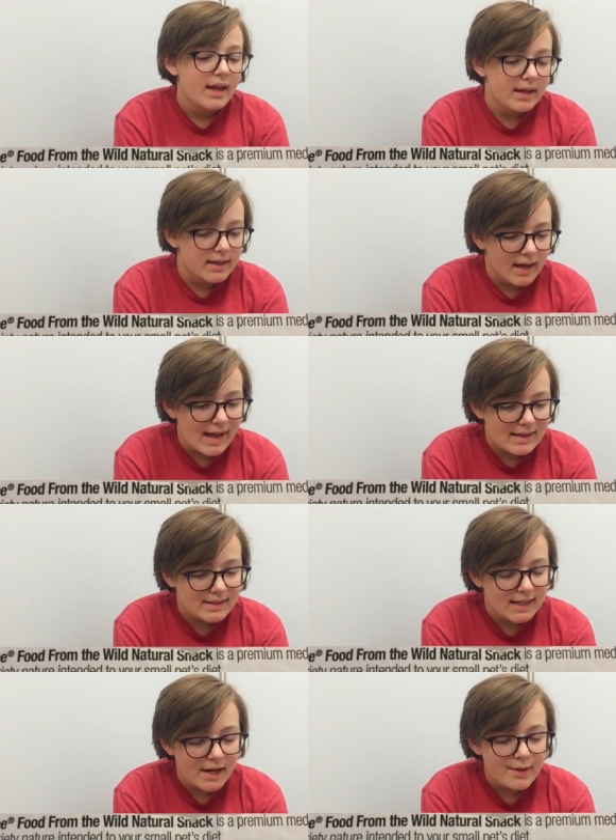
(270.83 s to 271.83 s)
And it
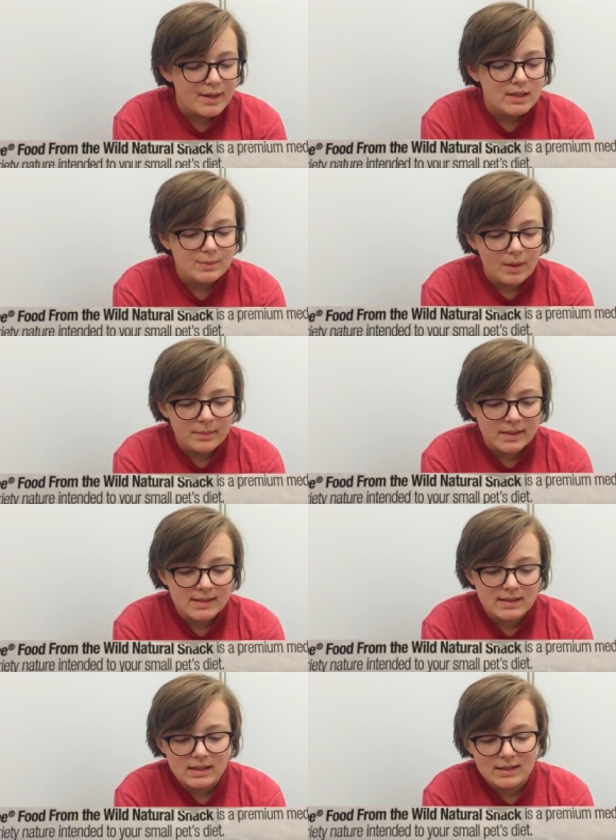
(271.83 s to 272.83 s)
has carrots,
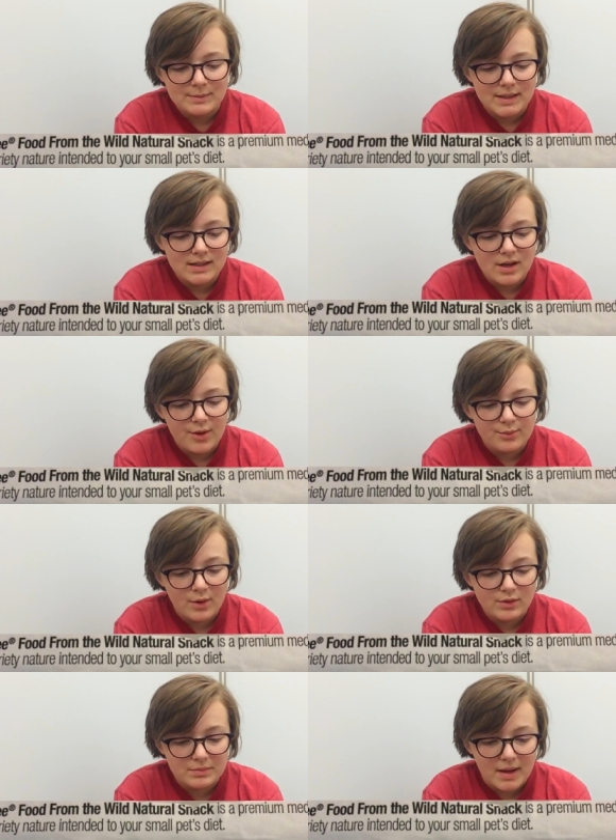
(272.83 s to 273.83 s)
pumpkin seed, peanut,
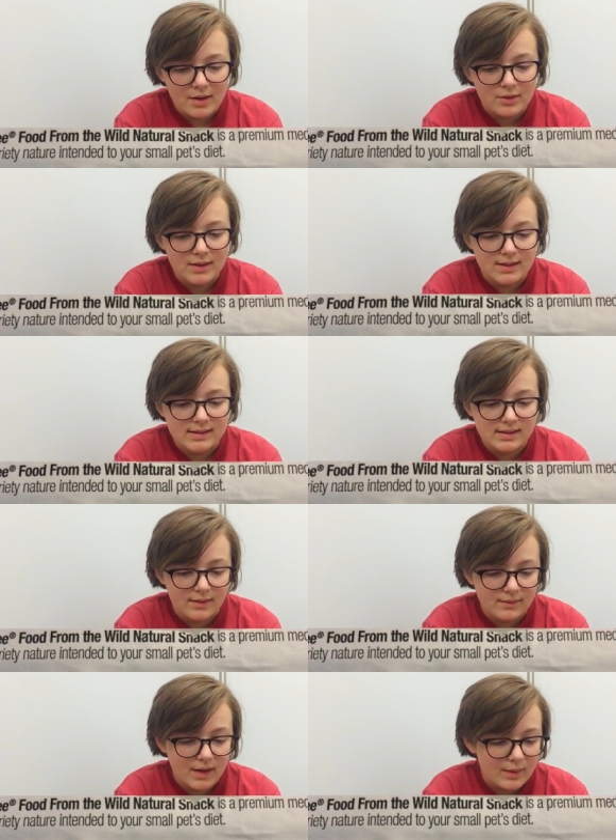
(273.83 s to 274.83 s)
rose petal, and
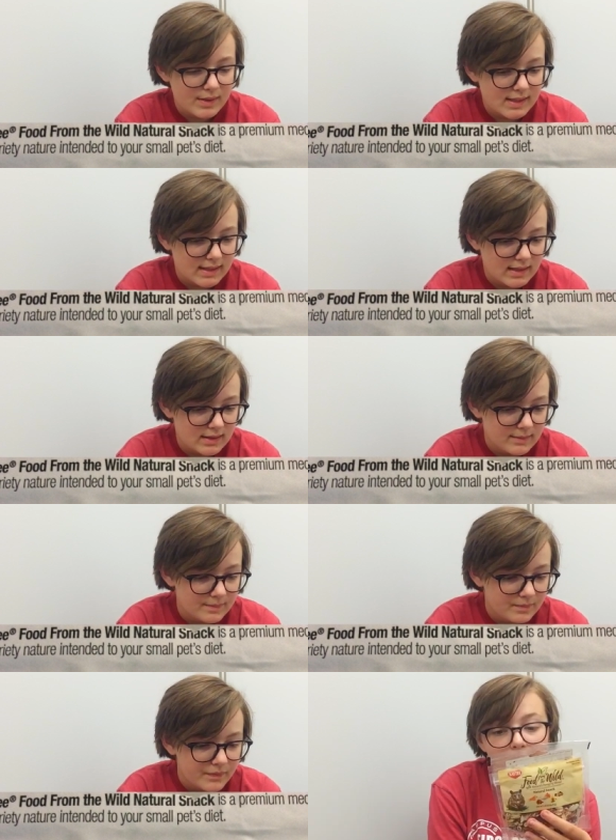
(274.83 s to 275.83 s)
sunflower seed.
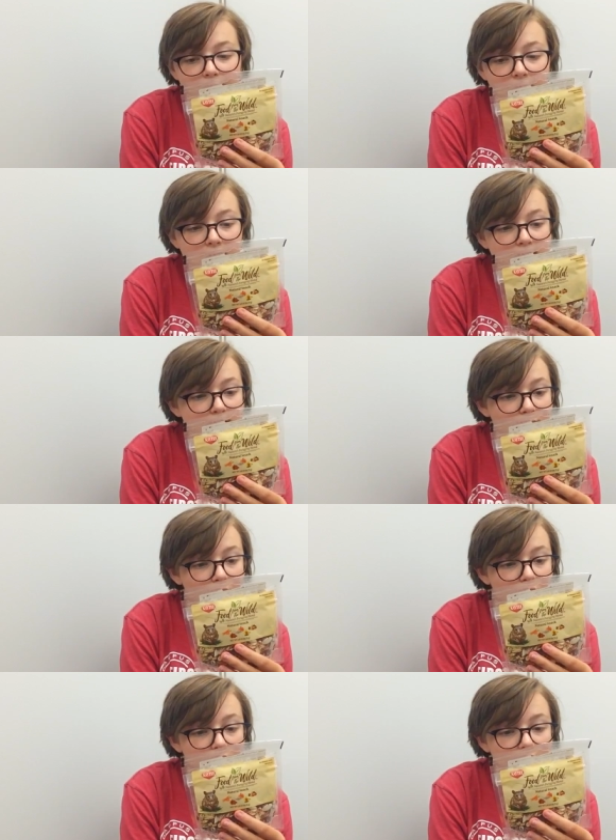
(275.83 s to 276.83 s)
This
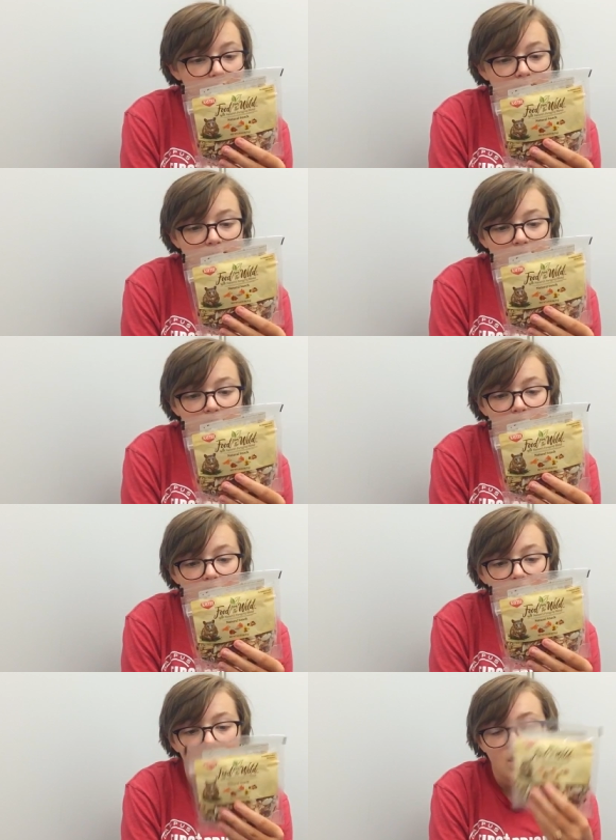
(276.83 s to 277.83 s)
looks
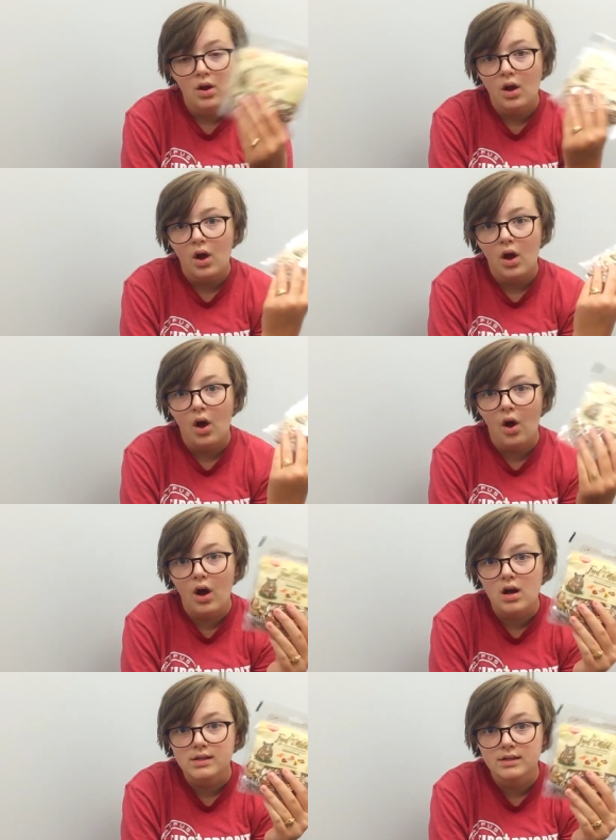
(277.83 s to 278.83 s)

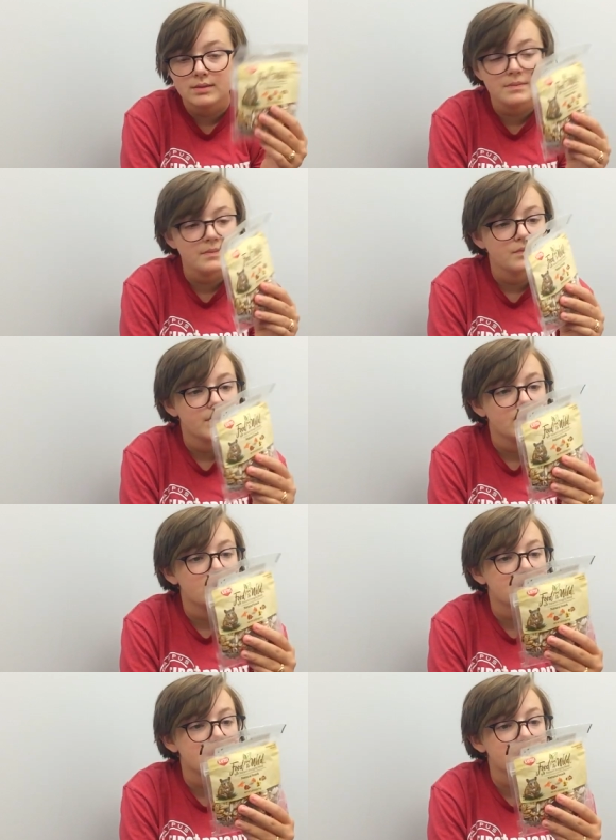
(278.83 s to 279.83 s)
awesome. It
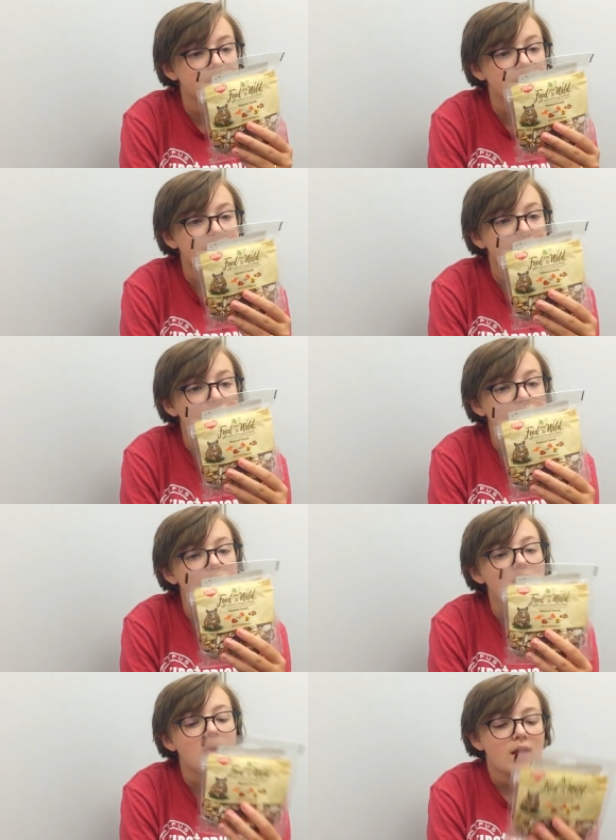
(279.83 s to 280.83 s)
looks really
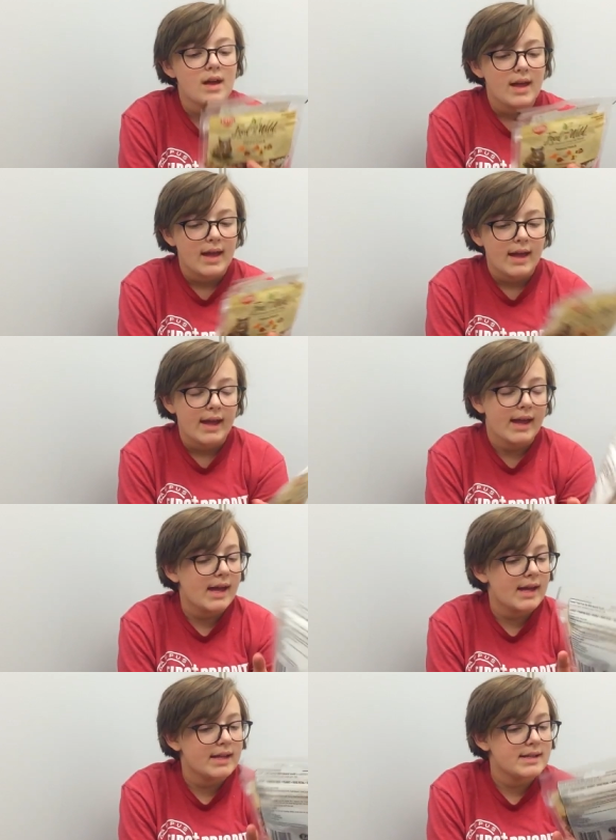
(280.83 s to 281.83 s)
cool
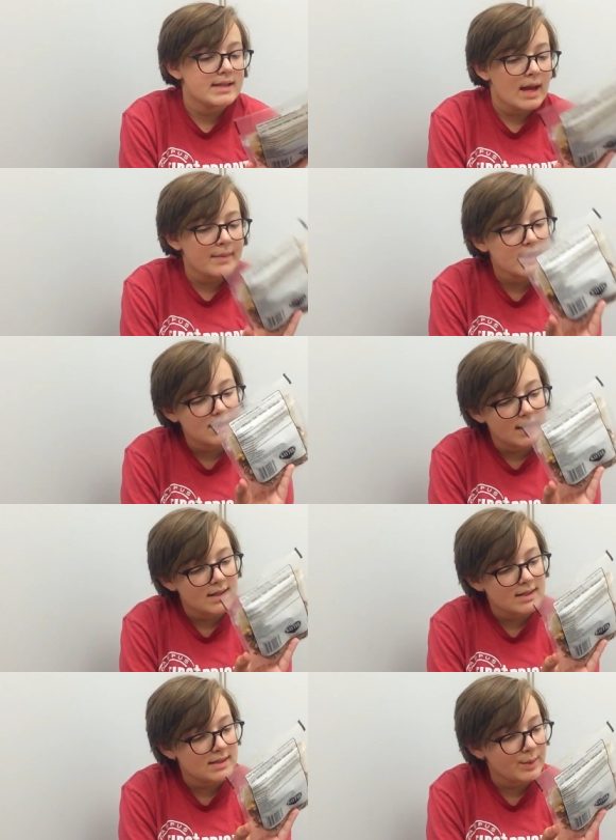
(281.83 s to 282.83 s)
and I'm
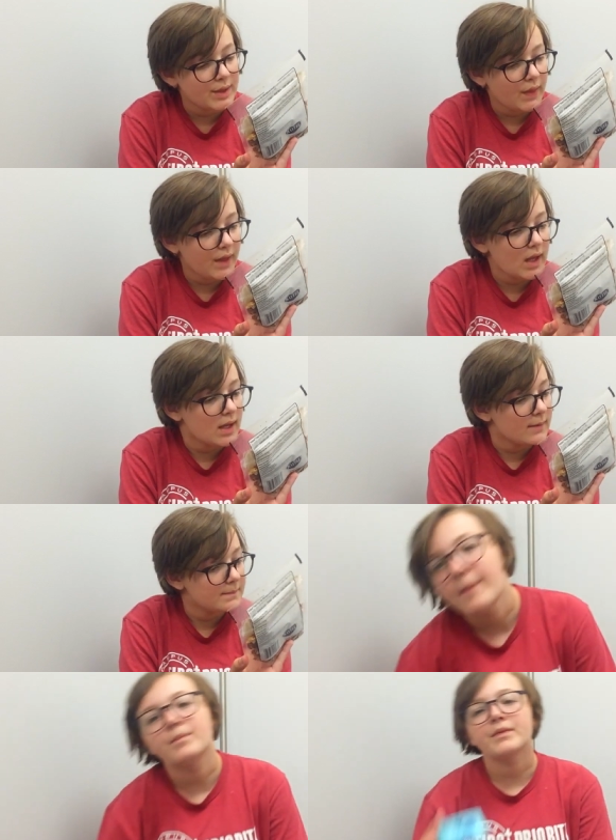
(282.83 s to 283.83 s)
excited to see what they think.
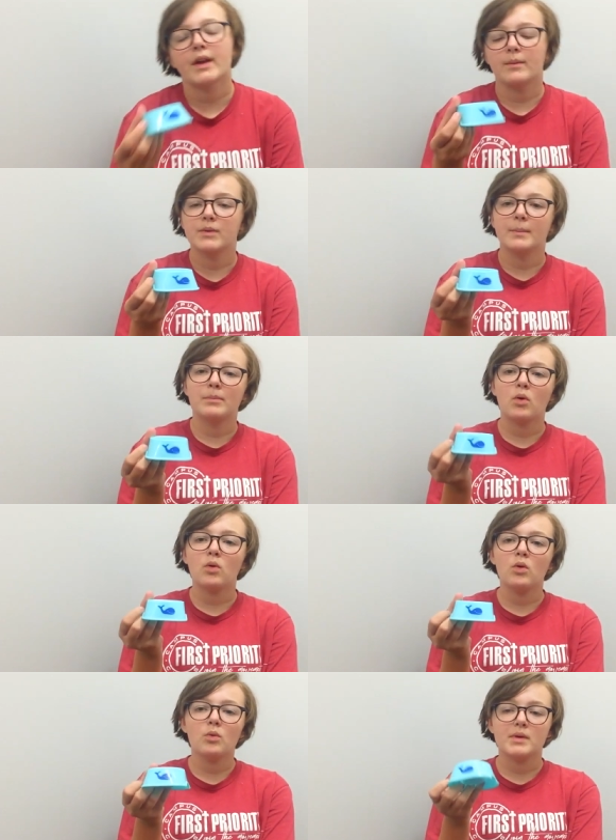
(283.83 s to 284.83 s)
Um, the
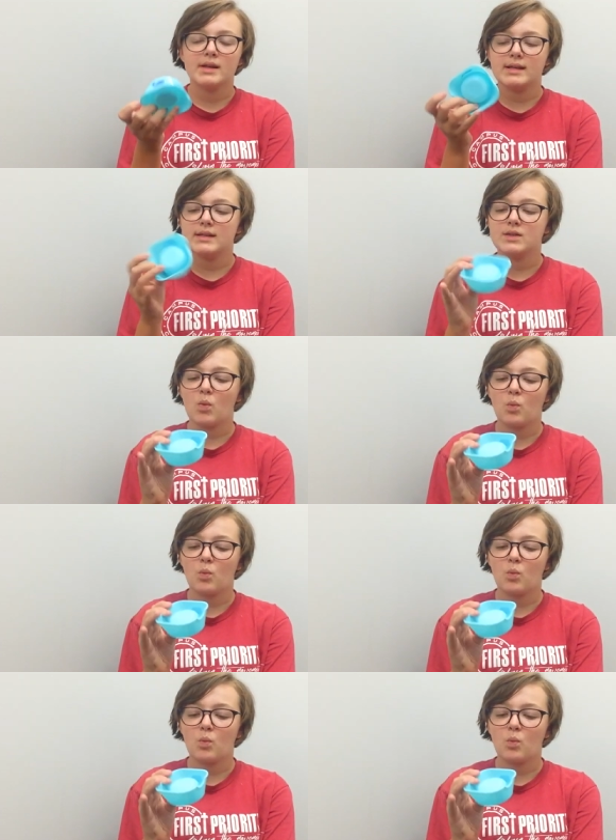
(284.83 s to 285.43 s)
bowl was